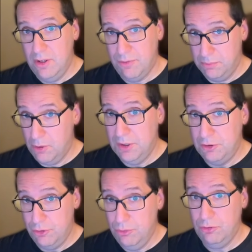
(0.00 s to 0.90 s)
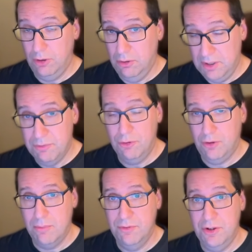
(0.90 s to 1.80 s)
if I'm going too slowly for
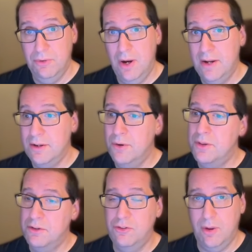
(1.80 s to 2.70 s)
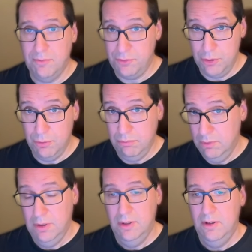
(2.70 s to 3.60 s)
some of you. I know that some of you
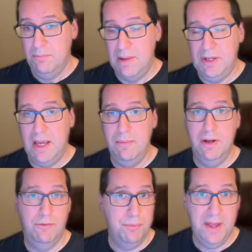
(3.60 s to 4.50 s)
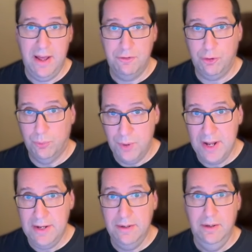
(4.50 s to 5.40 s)
maybe came here from the Haskell
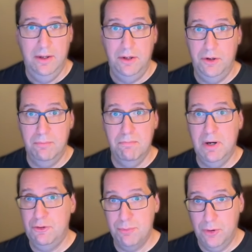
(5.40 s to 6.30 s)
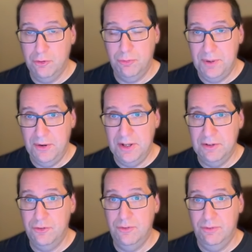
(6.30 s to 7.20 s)
Reddit. You're much more
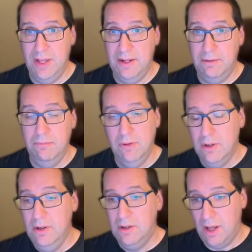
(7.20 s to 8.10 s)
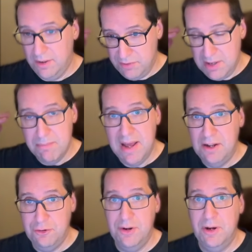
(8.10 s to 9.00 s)
experienced than kind of the
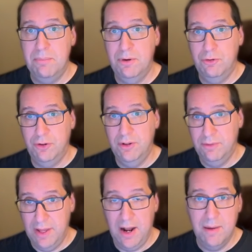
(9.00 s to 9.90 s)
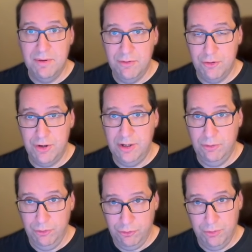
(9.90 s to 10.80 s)
imaginary person that I'm envisioning
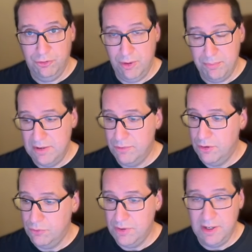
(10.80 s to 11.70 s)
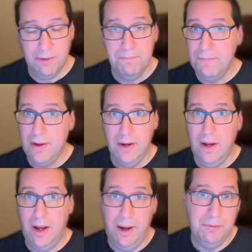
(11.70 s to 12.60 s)
who's the recipient for this video.
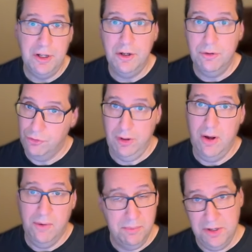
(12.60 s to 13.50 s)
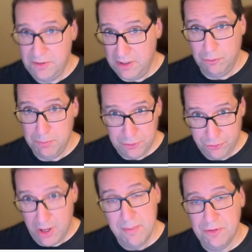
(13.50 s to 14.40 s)
I'm going to go slow. I'm going to take as much
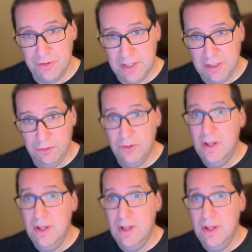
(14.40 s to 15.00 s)
time as it needs,